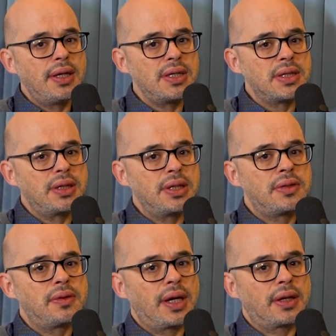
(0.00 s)
easily
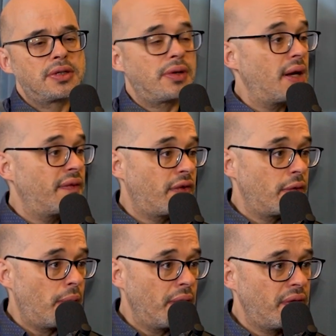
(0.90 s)
to like try it for
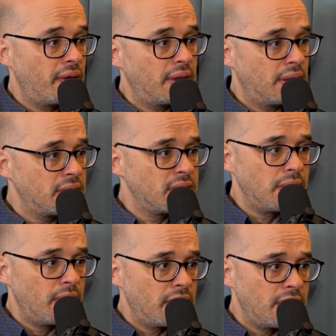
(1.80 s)
a month and then
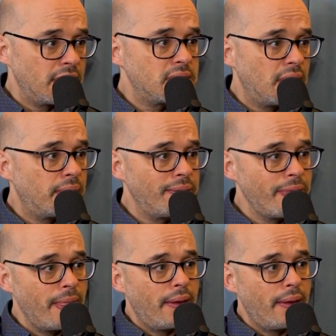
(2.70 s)
see where it takes them,